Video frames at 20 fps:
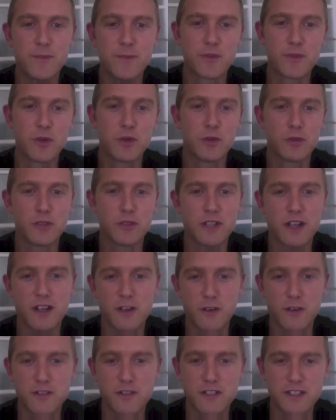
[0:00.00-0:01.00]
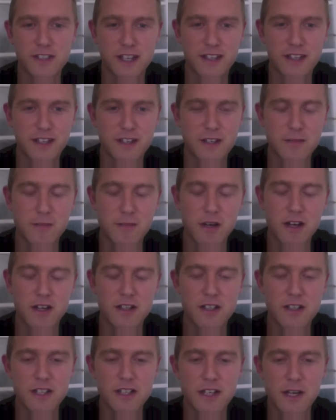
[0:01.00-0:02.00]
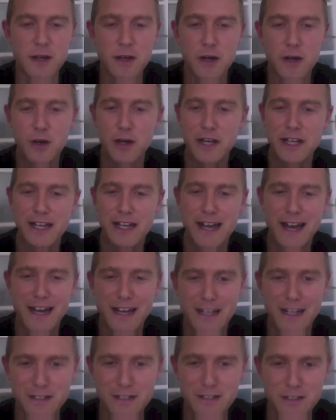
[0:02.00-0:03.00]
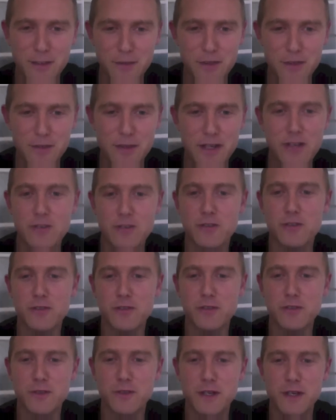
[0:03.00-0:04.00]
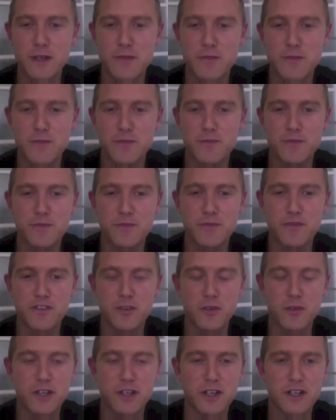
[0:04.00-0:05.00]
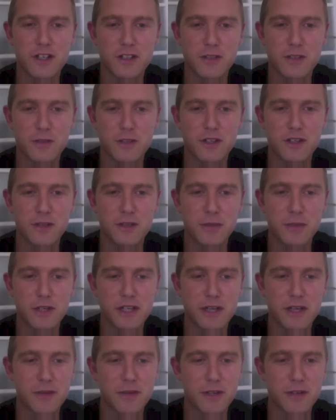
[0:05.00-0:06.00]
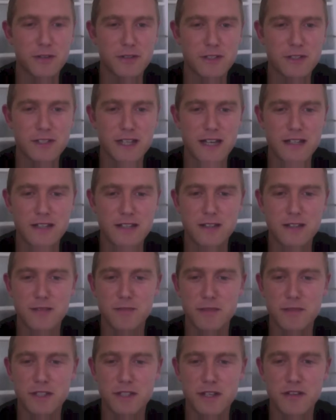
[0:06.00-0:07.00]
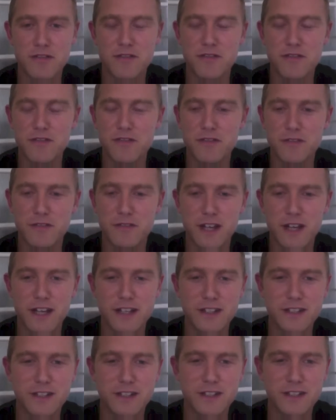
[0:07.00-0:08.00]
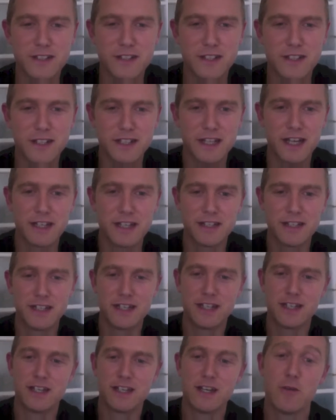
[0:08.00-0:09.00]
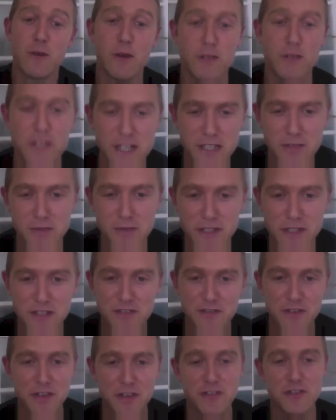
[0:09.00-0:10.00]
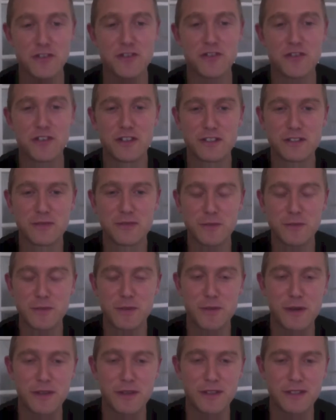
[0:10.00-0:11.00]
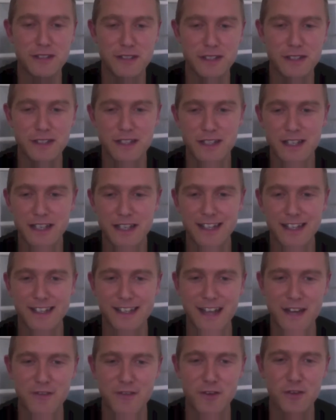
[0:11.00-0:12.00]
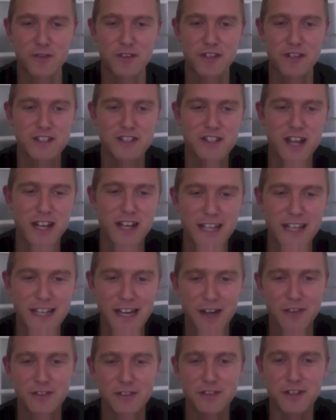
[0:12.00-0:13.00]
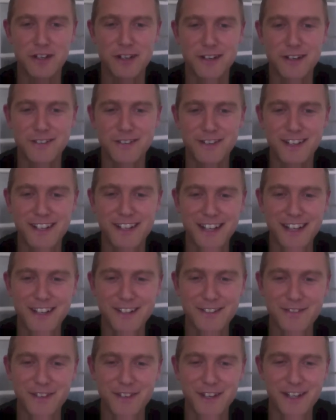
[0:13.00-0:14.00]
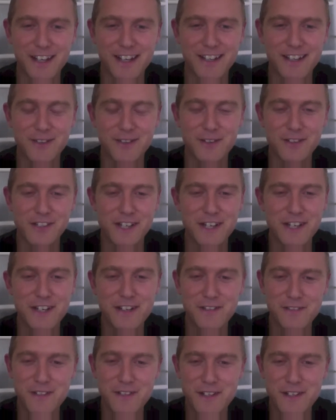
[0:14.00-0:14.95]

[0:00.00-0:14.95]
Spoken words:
although they are obviously tied in. But as some of you might know, Fiona, one of the bootcamp girls, has asked myself, Ryan and Andy. Well, she asked me if a few of us would be willing to get involved in this charity calendar for guide dog training